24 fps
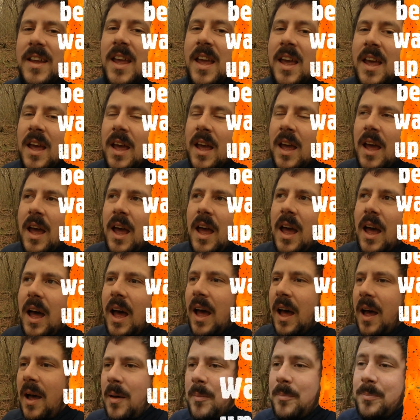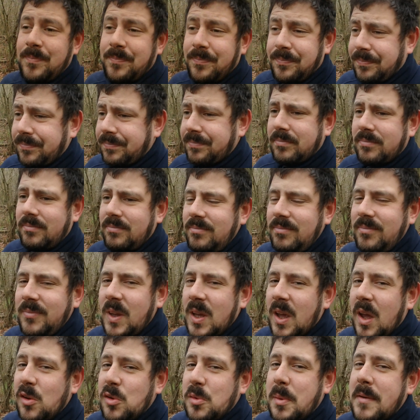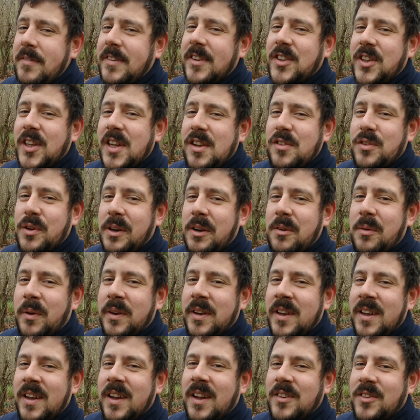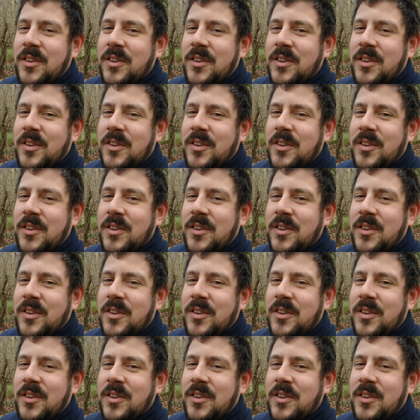It was a bit of a tease really, wasn't it?